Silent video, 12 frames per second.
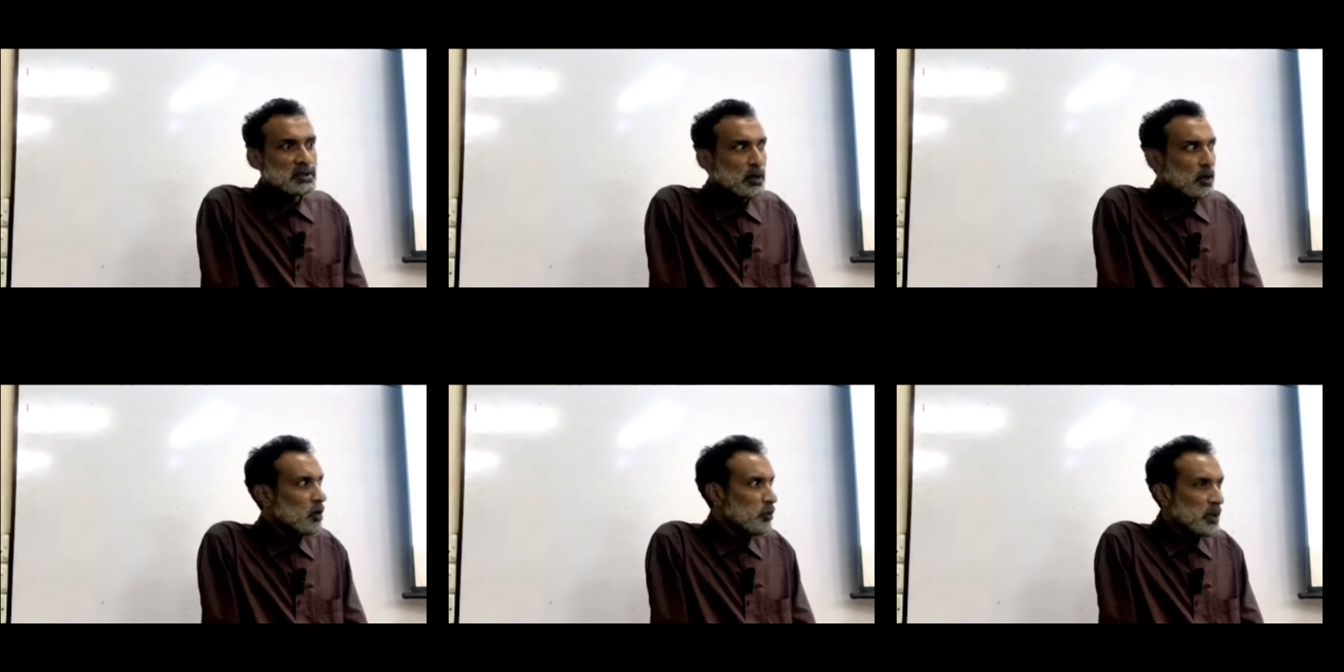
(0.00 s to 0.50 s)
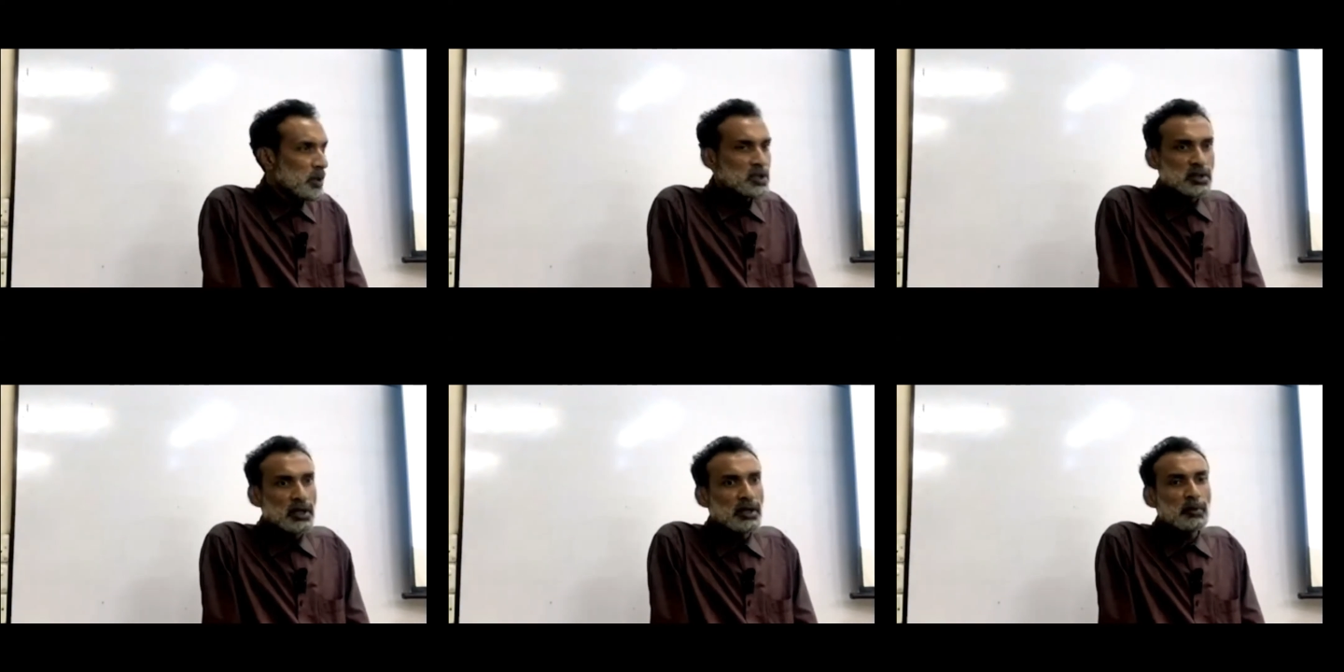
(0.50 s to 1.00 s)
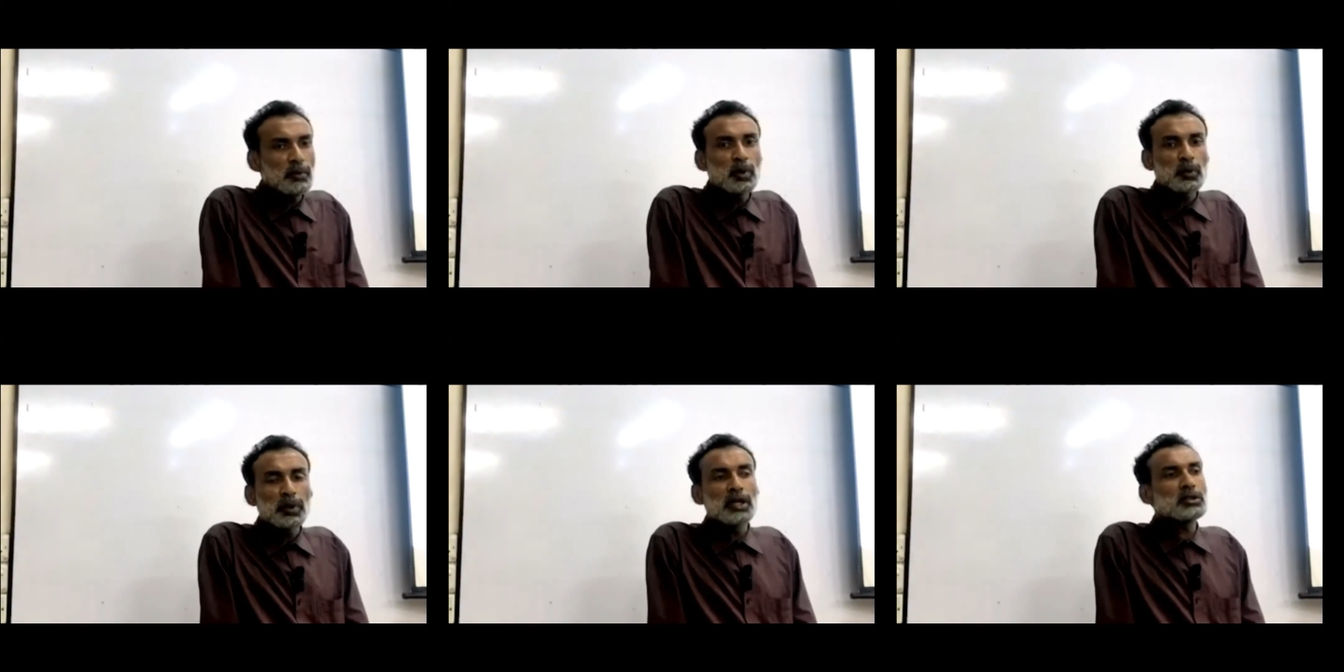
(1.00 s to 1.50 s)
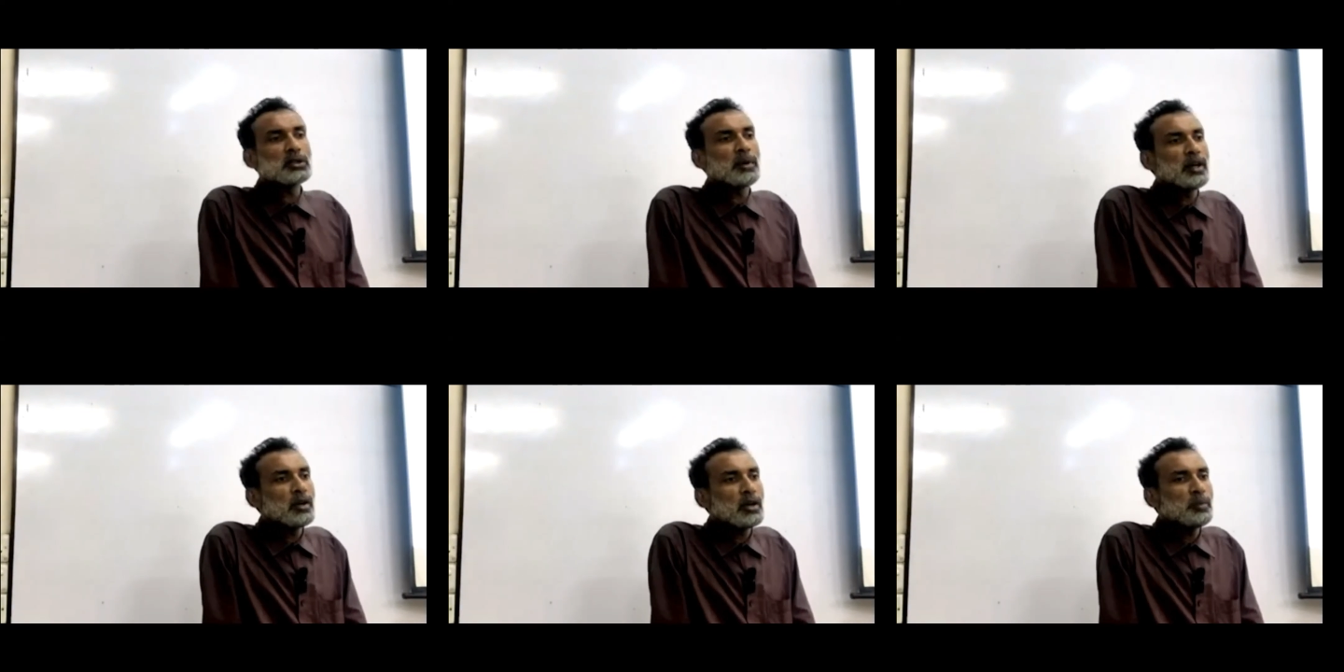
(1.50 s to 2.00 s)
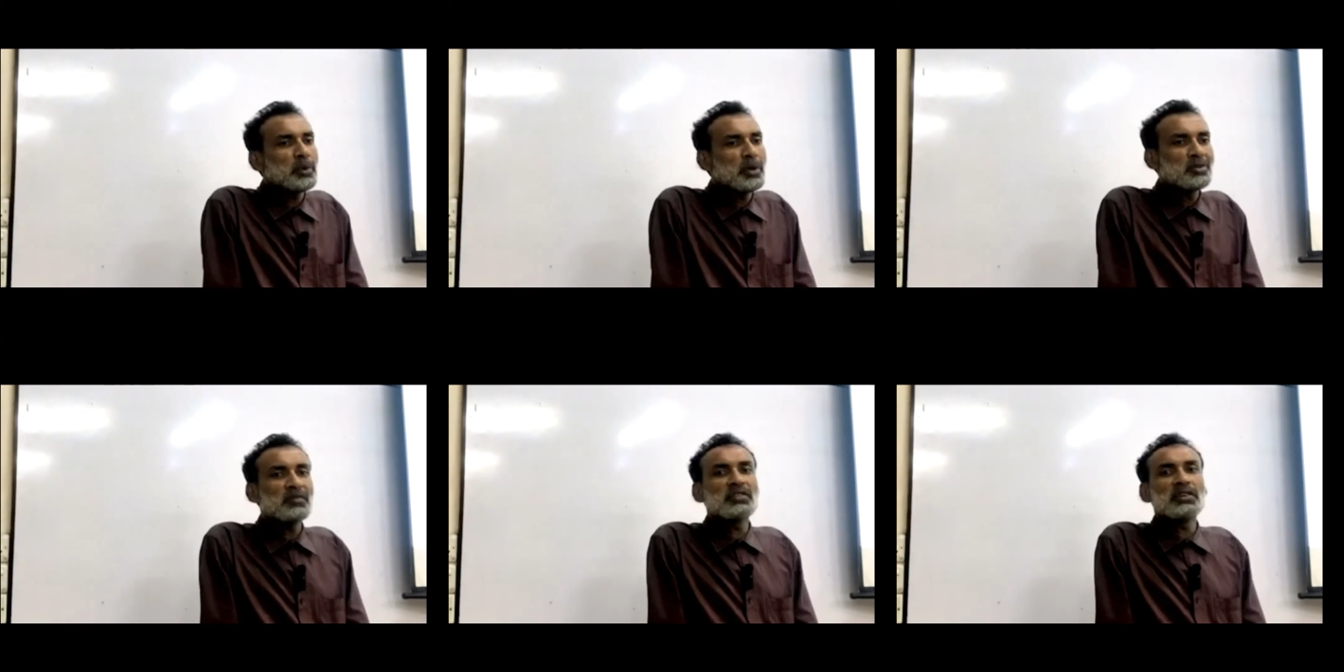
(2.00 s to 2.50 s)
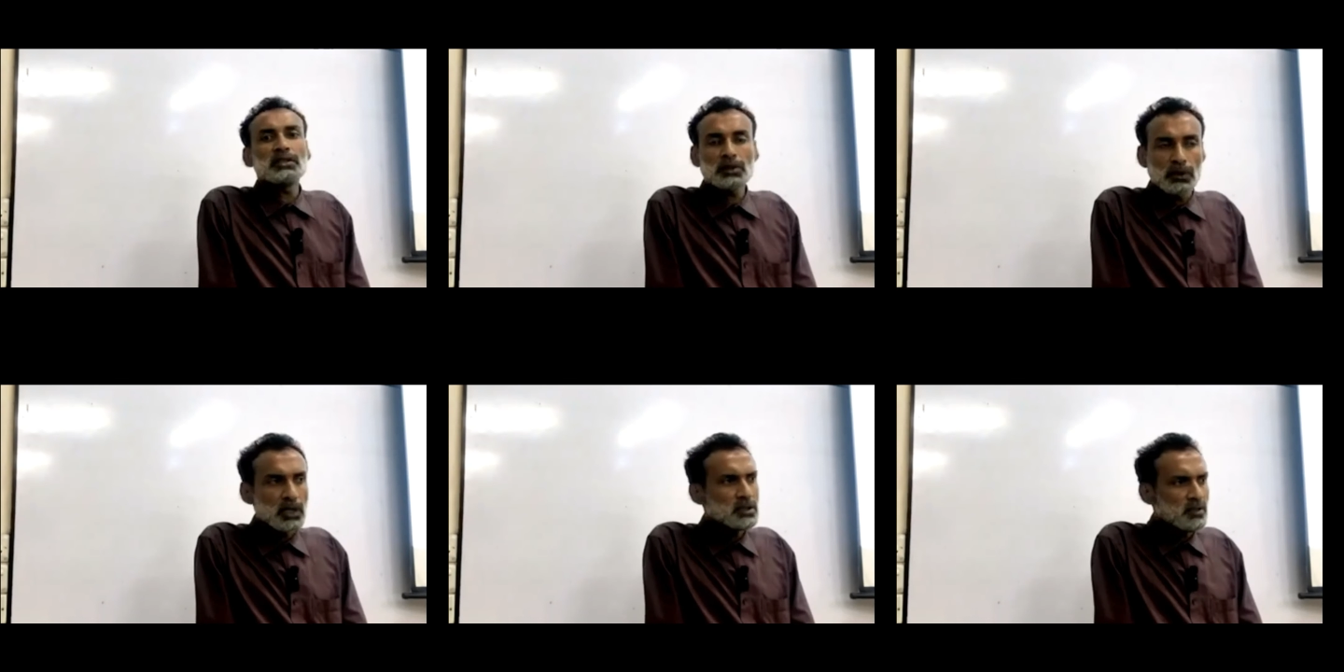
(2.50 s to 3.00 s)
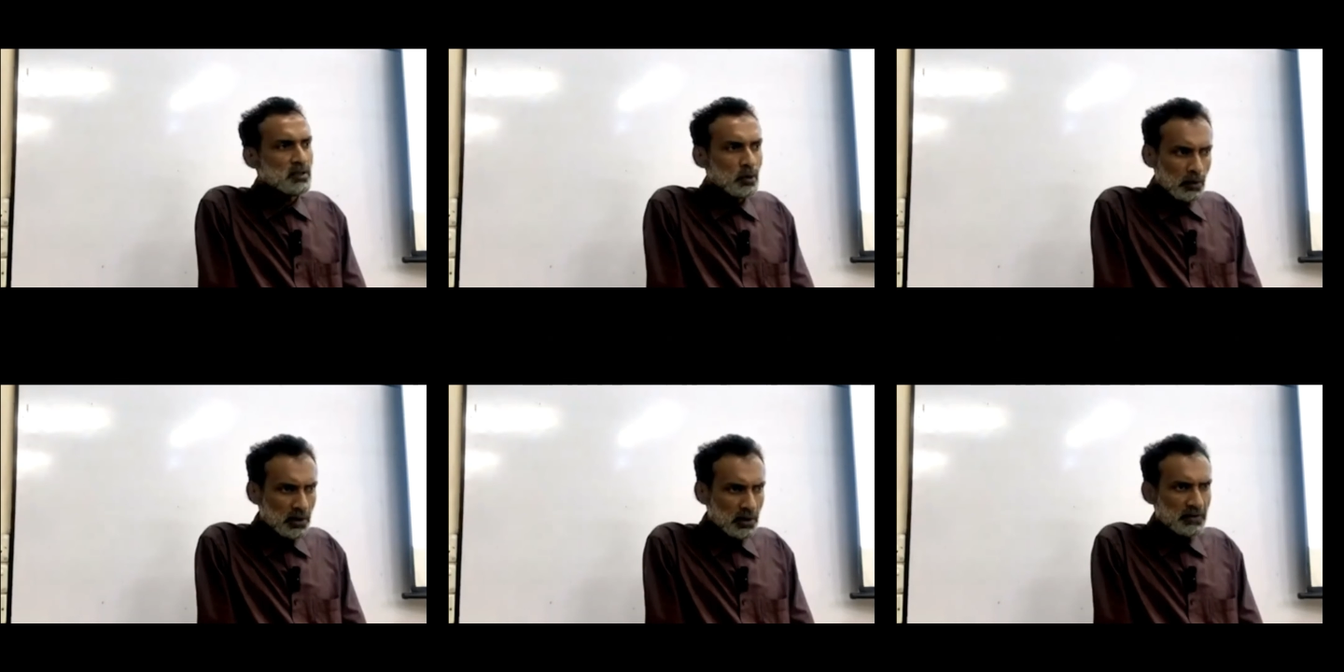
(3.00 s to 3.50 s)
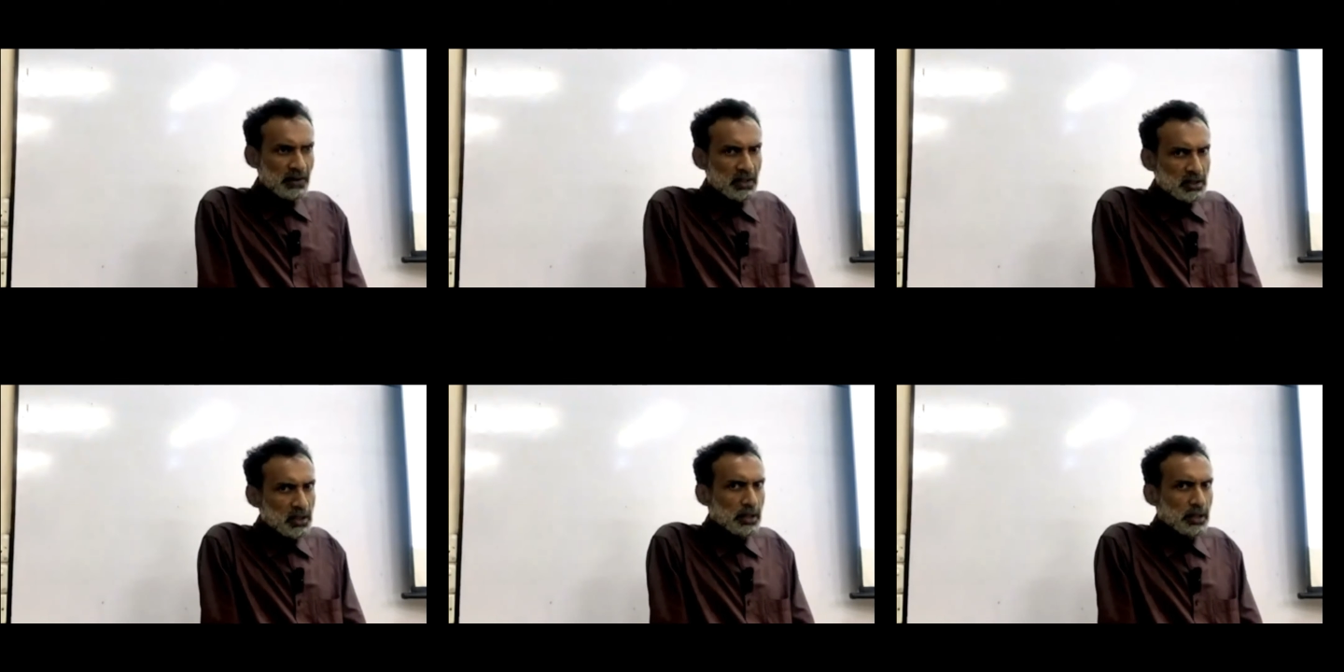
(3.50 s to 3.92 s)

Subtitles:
So we've been studying properties of ionic compound. The first one is already finished.